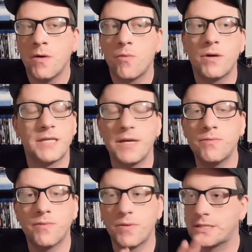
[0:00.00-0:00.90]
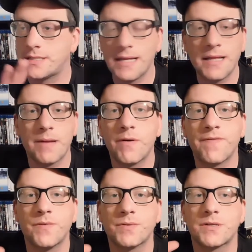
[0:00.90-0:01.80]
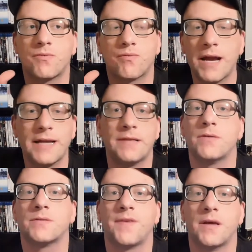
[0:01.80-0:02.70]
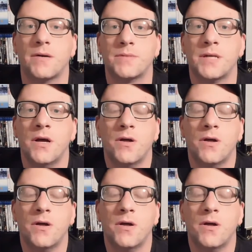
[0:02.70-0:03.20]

which Cillian Murphy was great in those films.